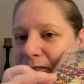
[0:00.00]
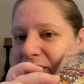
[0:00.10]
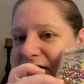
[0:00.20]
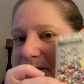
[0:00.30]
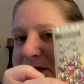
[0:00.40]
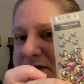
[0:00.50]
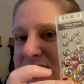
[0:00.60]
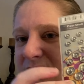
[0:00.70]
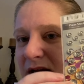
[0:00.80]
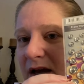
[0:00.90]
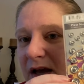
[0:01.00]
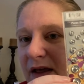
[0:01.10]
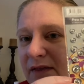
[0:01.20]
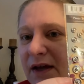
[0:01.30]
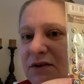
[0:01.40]
press buttons
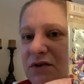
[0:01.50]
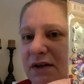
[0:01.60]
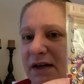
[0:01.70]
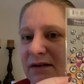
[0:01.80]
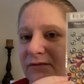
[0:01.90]
that you can,